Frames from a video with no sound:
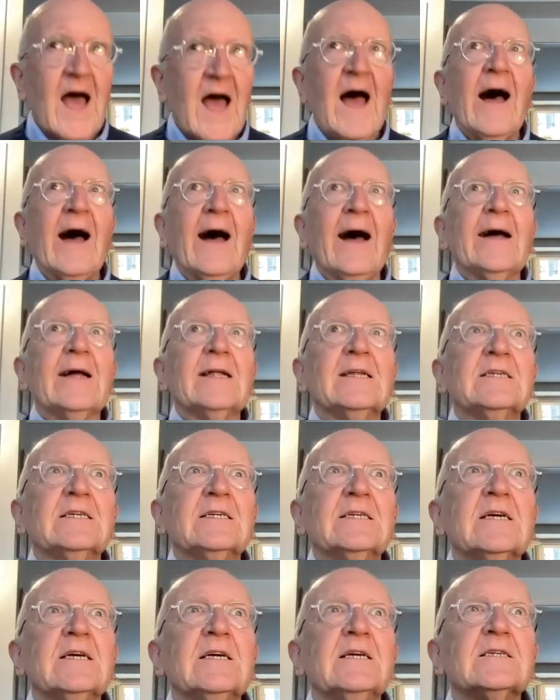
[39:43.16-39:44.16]
and
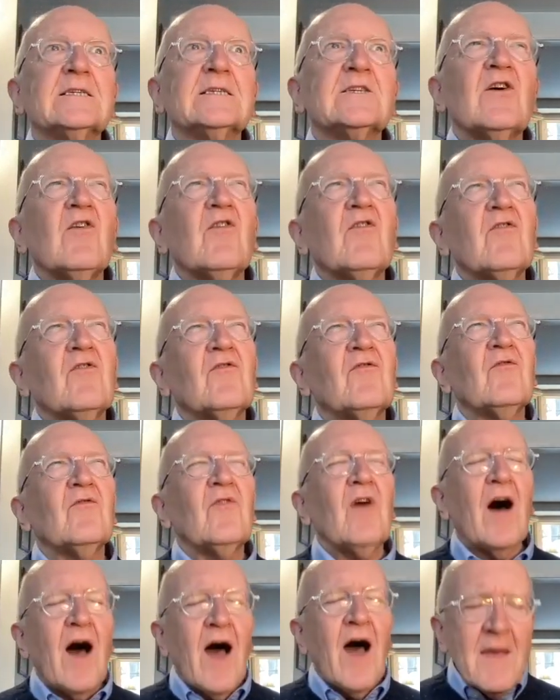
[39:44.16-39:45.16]
so
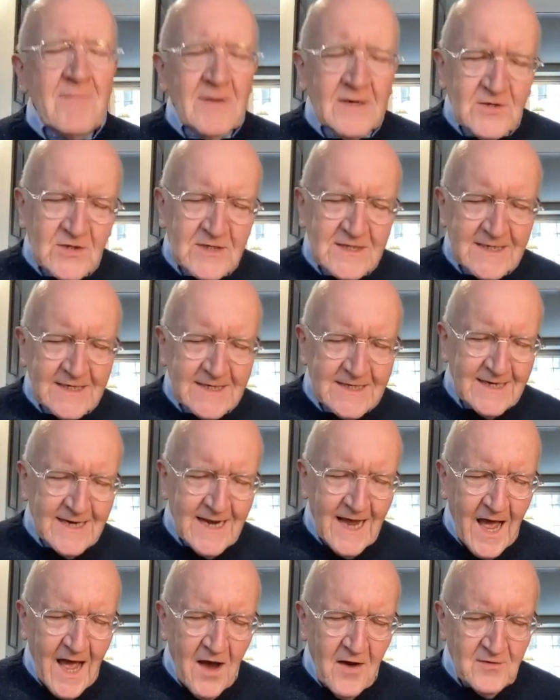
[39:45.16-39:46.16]
i'm interested in
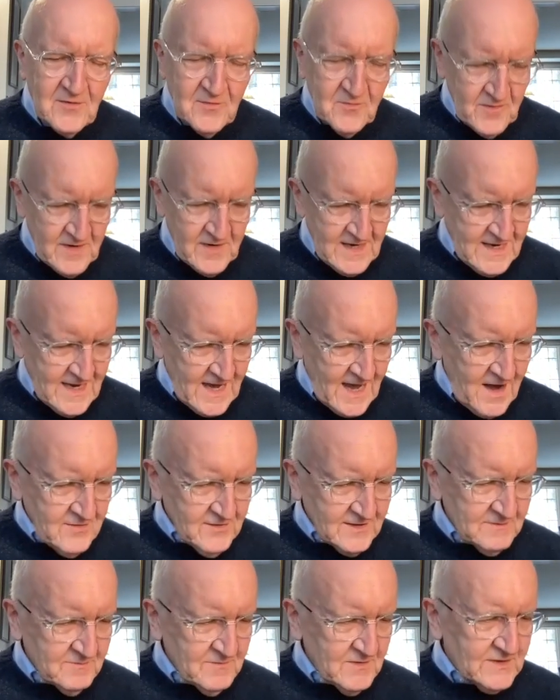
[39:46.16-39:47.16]
how do we how
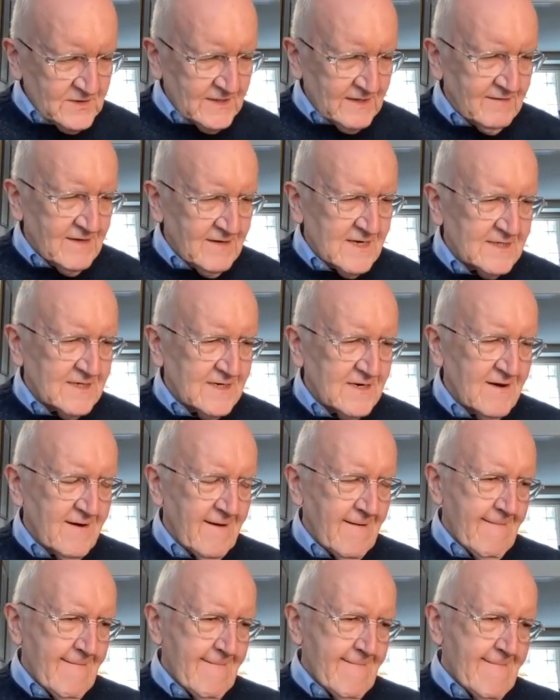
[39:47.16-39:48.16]
does music theater
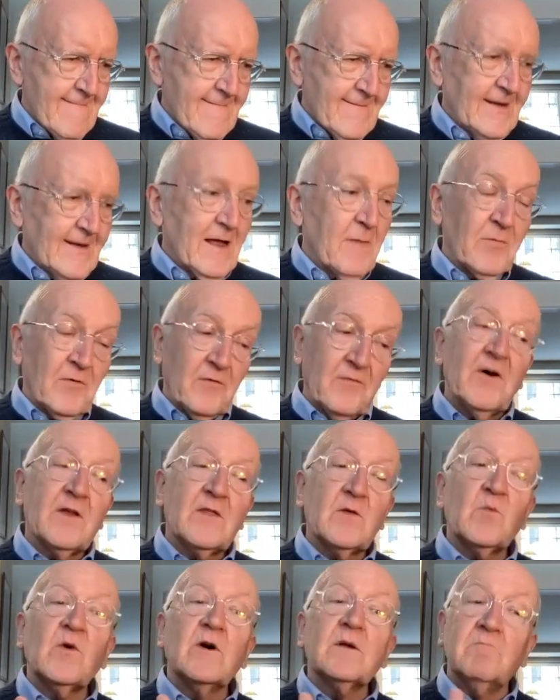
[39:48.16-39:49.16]
and i prefer
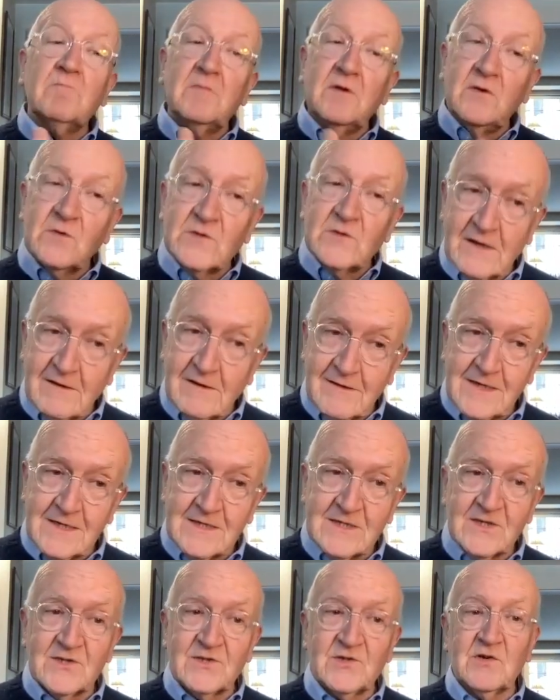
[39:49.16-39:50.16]
the word music
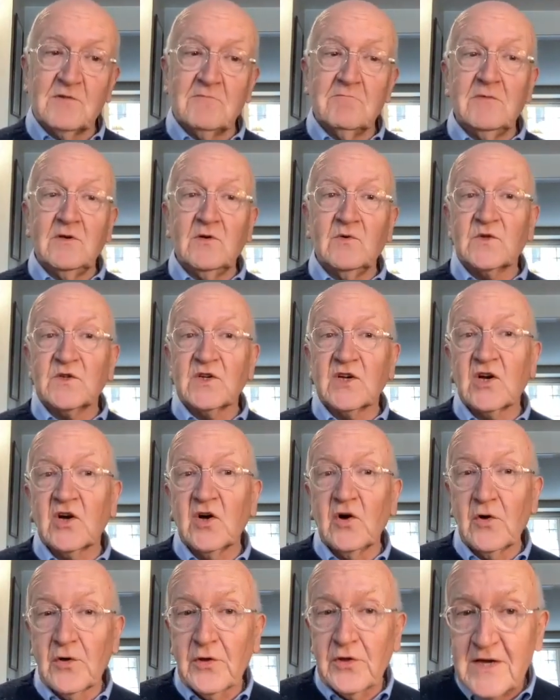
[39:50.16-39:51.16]
theater to
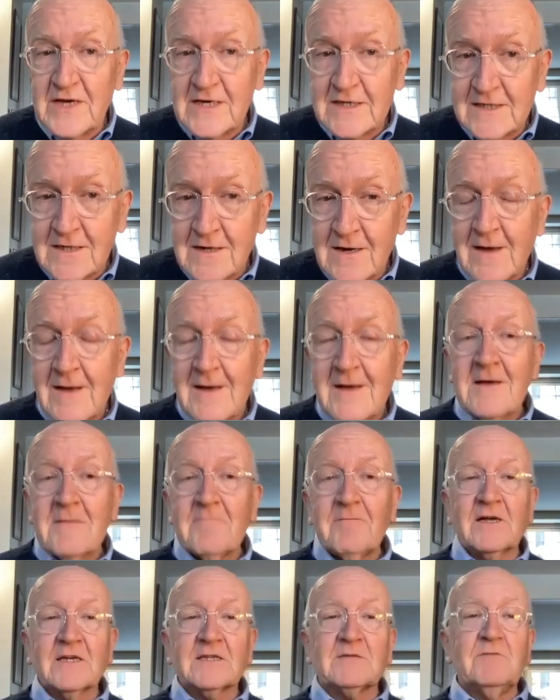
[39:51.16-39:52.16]
musical theater mm-hmm.
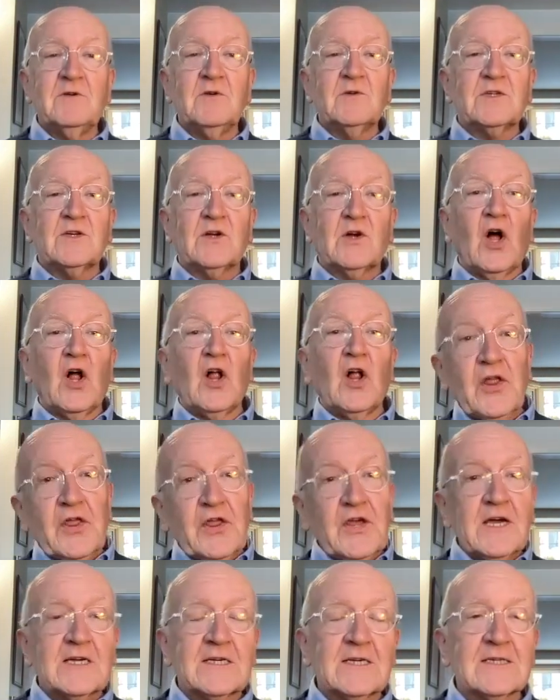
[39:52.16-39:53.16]
because musical
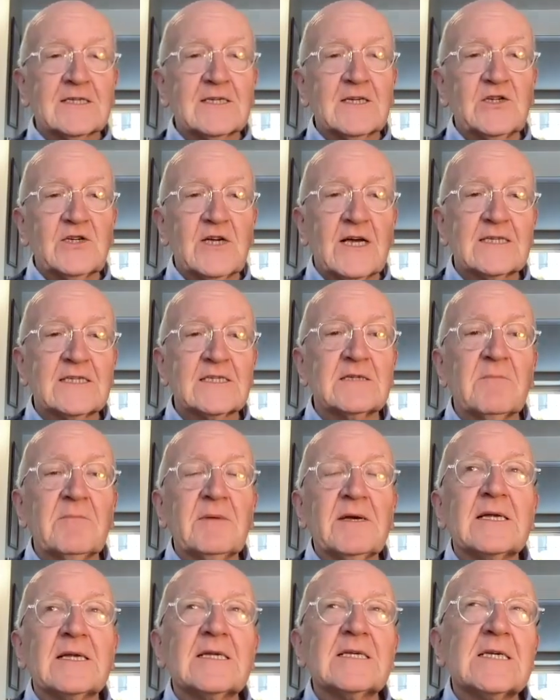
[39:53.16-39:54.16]
theater suggests a
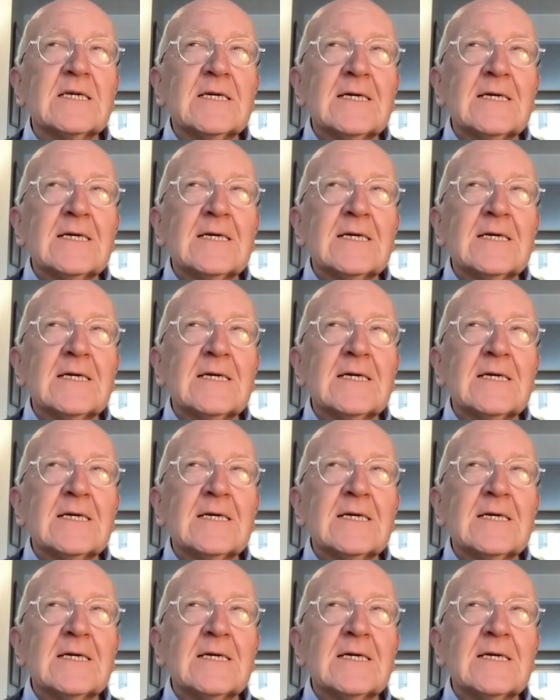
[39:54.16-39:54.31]
bit